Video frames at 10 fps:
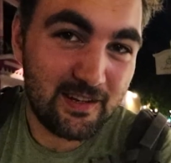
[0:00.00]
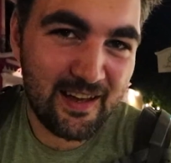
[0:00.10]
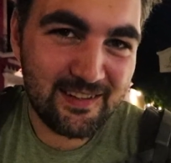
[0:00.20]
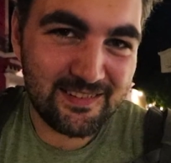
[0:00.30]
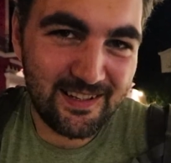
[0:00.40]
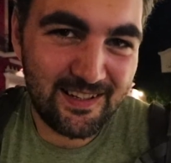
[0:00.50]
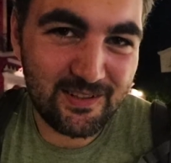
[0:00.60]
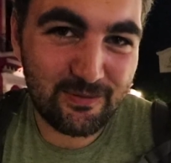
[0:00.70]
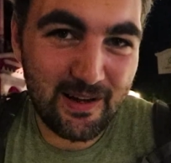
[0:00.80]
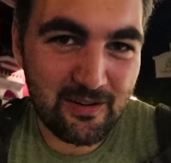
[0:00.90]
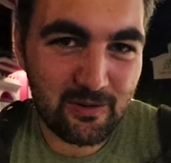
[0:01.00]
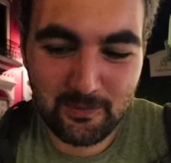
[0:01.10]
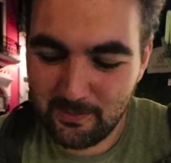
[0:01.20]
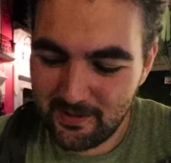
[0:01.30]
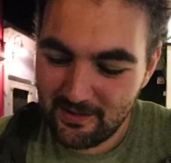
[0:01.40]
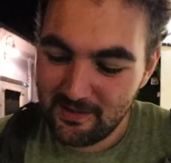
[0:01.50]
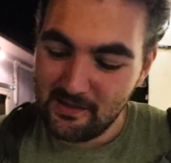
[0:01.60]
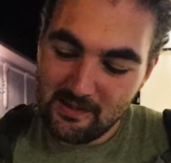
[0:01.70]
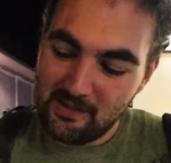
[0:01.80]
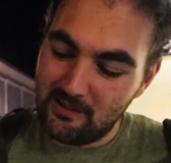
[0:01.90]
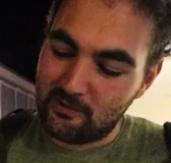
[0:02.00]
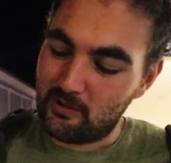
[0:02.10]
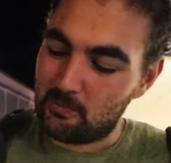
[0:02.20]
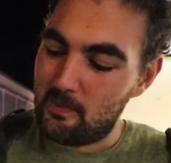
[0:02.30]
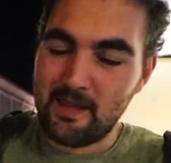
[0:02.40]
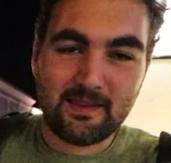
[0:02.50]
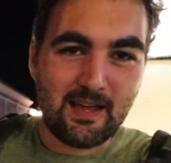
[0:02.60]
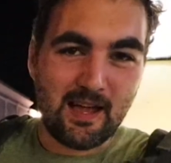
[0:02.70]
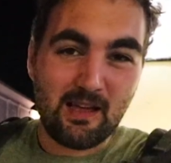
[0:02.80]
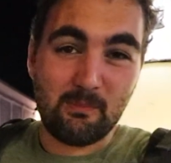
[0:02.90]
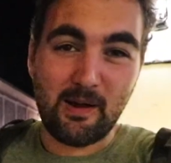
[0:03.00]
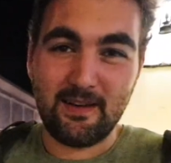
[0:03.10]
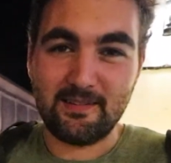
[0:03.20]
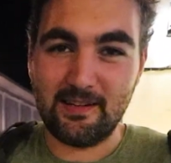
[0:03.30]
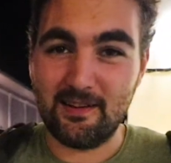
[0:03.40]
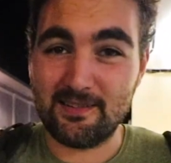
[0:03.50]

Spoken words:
Yes, it is very crispy. So it's made by this little